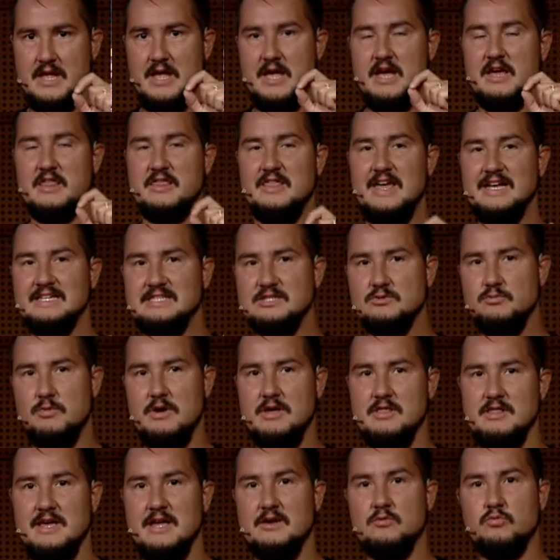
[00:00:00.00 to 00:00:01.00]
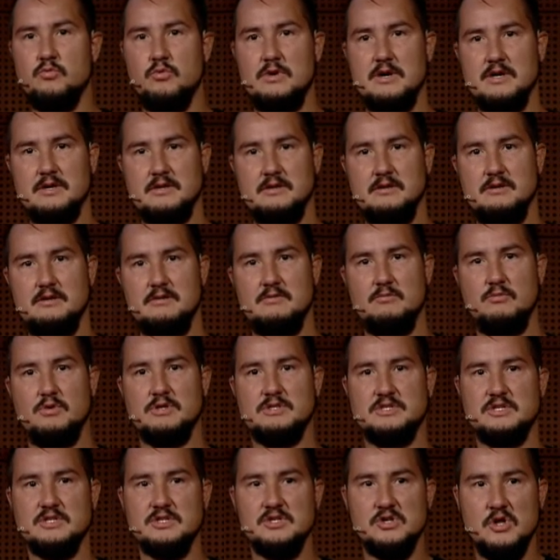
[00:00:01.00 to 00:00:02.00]
That's why that one
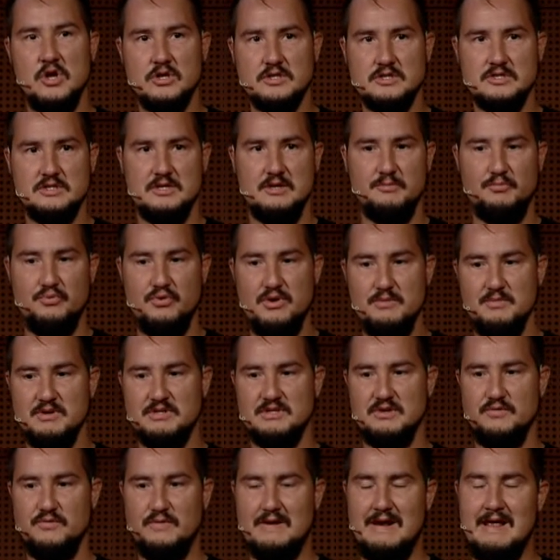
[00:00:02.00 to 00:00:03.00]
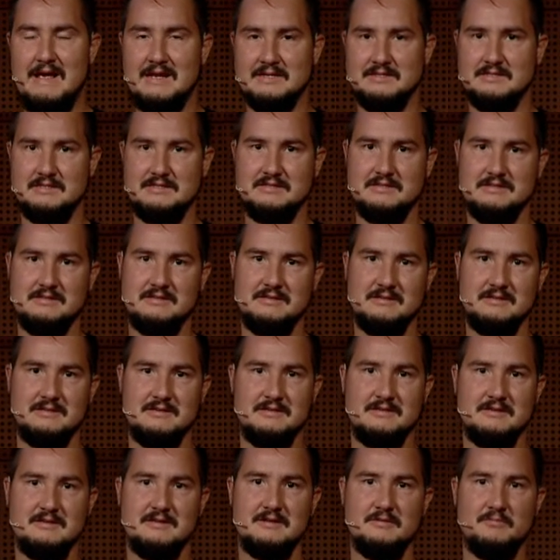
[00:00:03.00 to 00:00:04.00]
was not a primitive class,
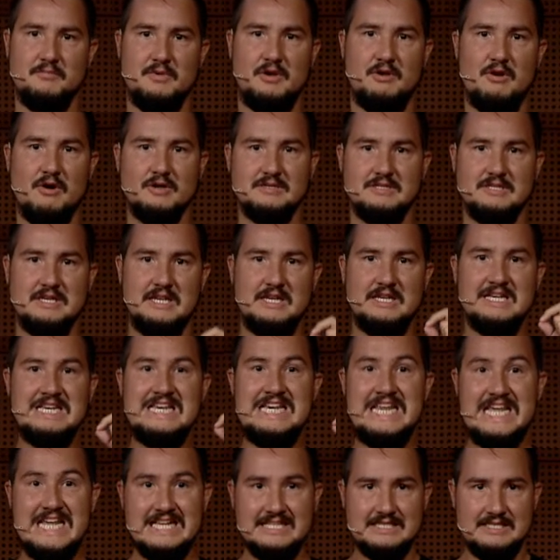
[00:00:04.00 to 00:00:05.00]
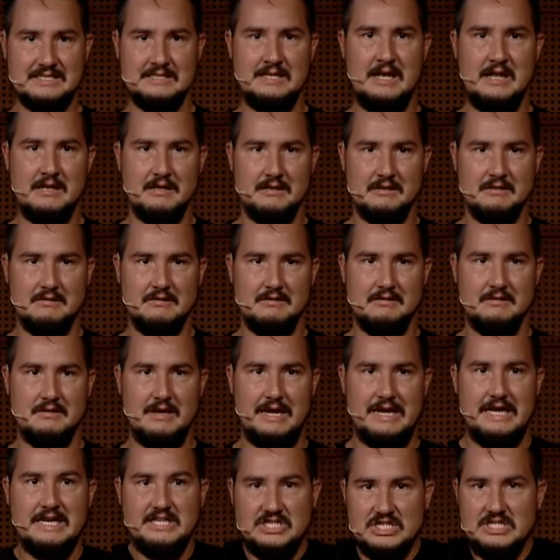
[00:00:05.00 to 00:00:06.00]
because it needs null.
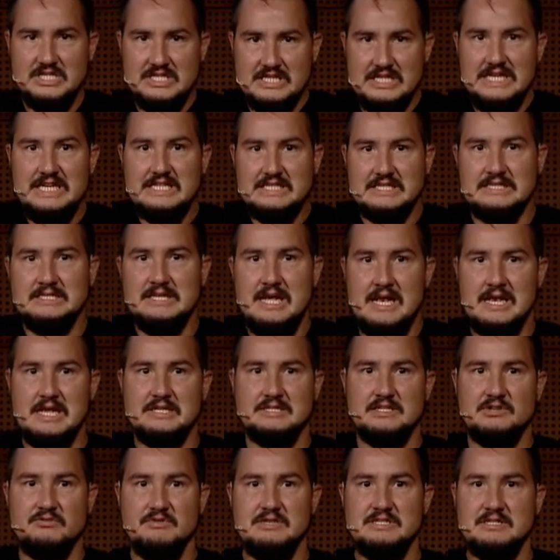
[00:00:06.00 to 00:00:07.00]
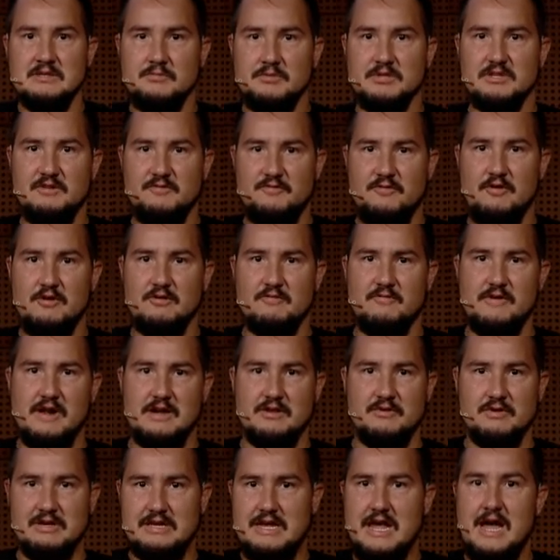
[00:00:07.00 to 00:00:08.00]
Like it just needs null as a reasonable default
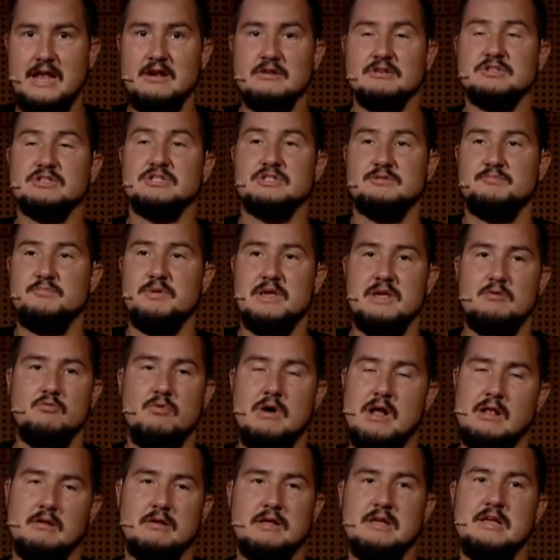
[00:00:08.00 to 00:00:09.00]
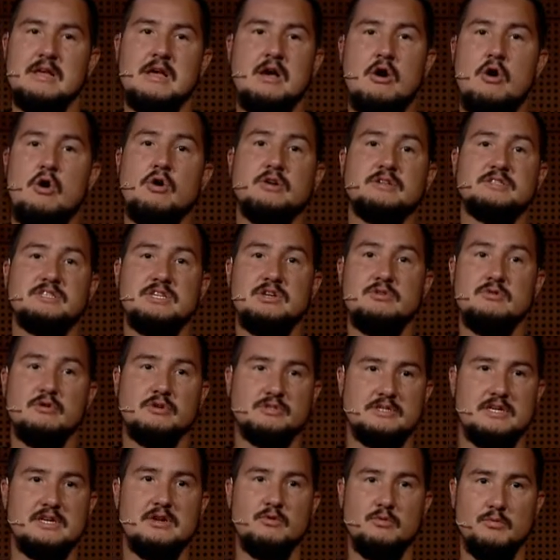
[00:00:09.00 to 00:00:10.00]
value. It cannot just be, well, all
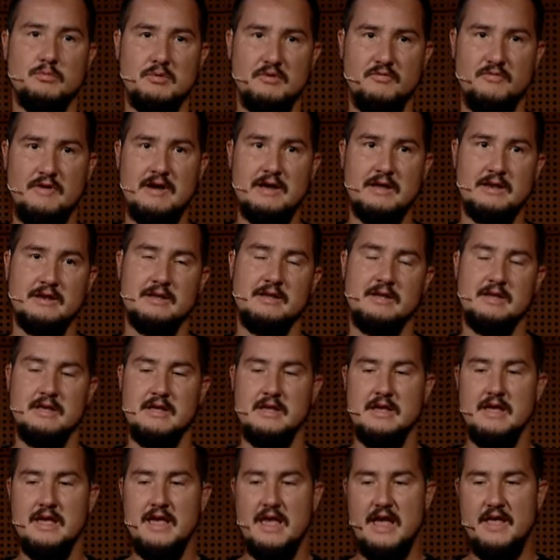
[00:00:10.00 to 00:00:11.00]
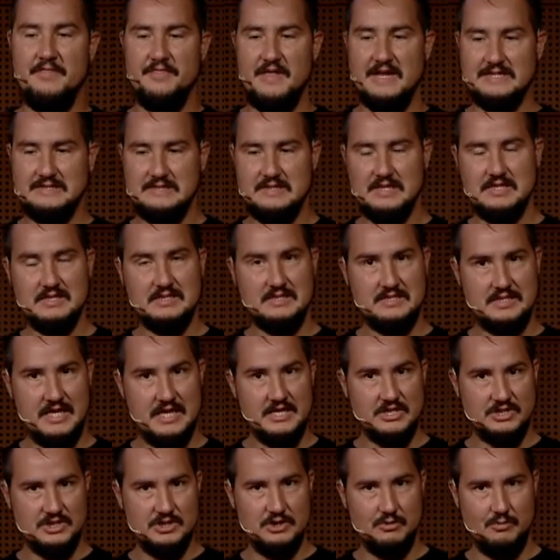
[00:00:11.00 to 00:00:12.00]
zeros and it will be fine. And that's the
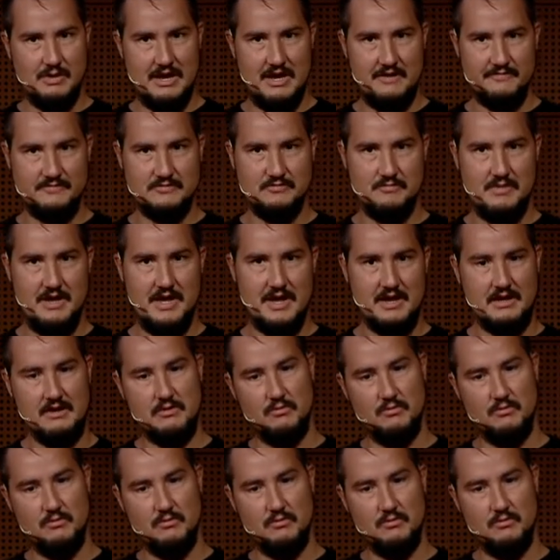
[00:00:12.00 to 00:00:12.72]
distinction you will have to make.